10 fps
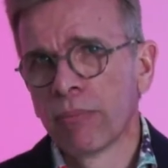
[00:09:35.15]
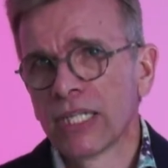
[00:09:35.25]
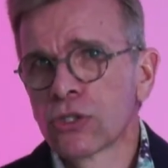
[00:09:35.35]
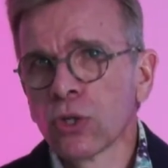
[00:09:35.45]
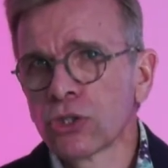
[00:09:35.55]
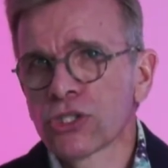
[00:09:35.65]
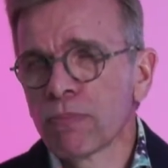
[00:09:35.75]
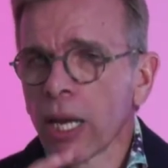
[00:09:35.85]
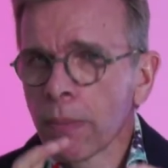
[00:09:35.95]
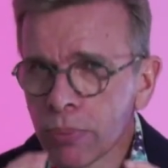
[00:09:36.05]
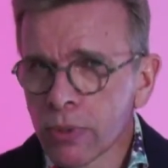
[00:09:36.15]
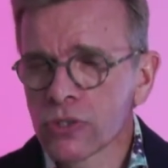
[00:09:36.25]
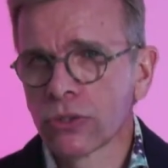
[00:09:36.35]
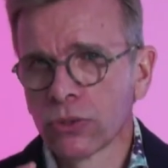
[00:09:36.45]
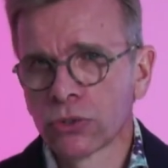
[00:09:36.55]
It's not just my
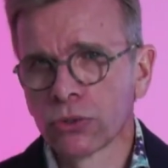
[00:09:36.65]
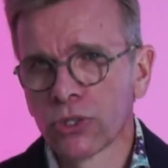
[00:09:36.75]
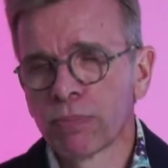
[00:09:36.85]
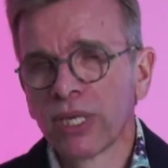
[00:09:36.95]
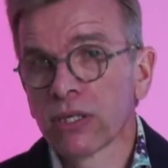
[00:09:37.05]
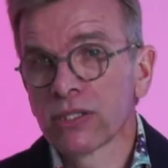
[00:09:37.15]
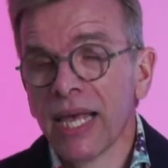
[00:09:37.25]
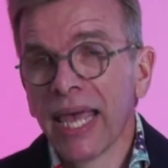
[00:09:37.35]
personal choice, because